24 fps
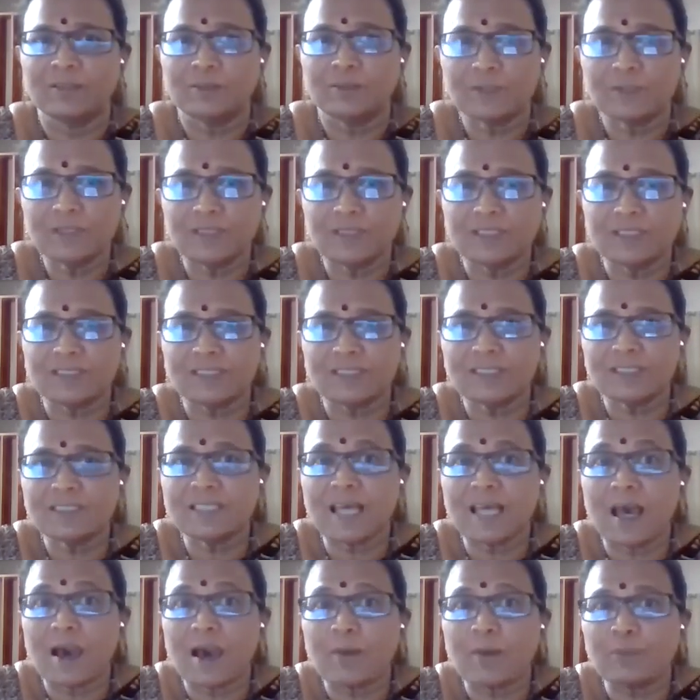So this is
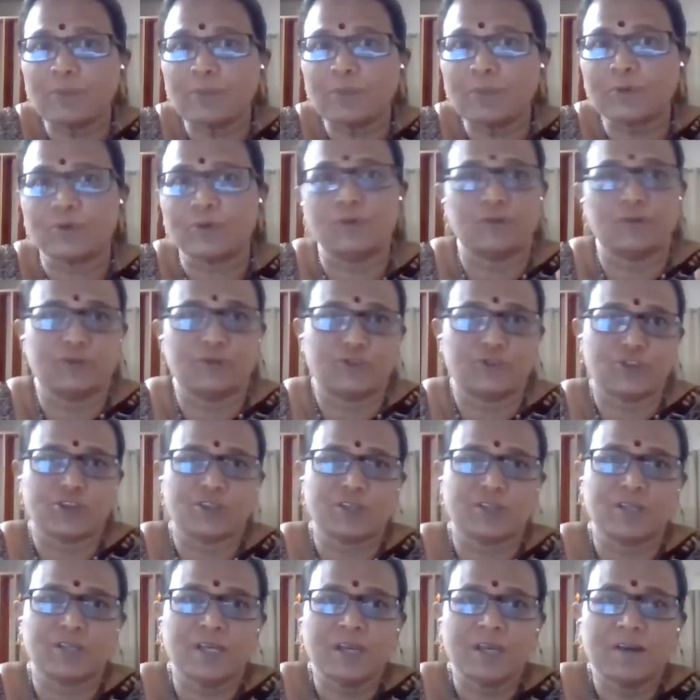the
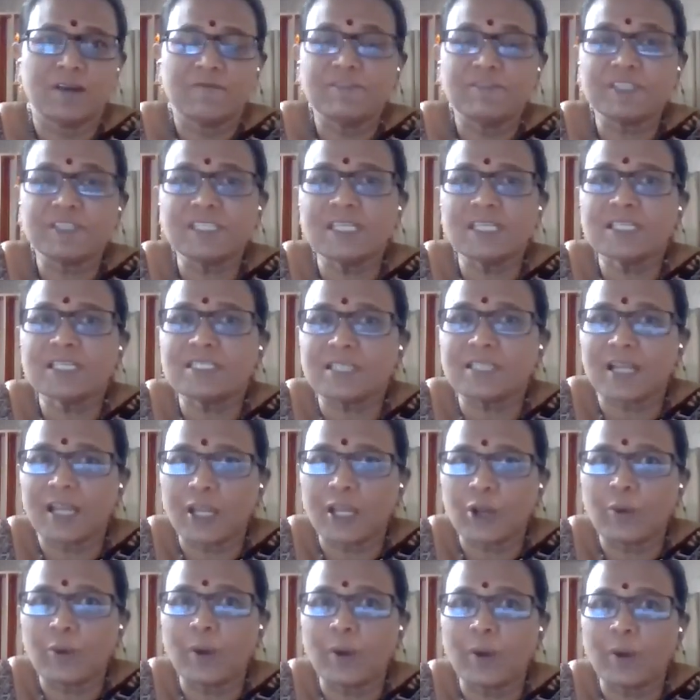approach which is
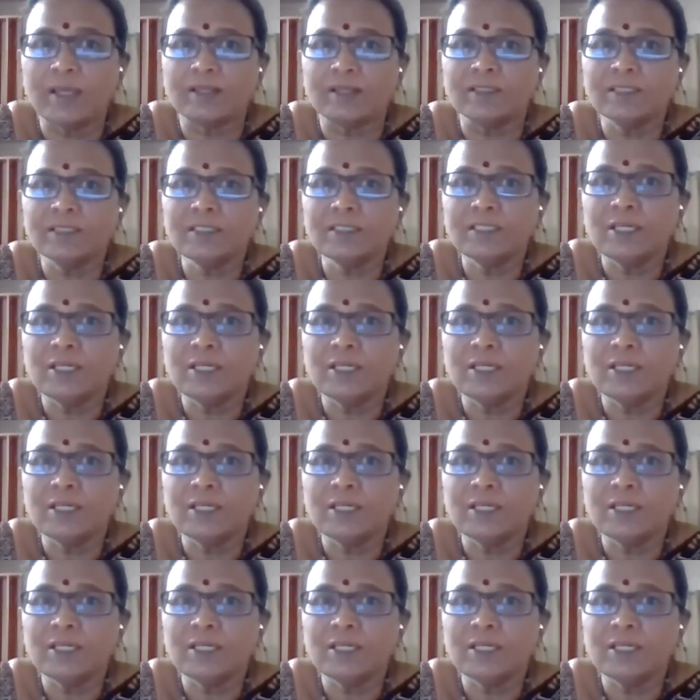required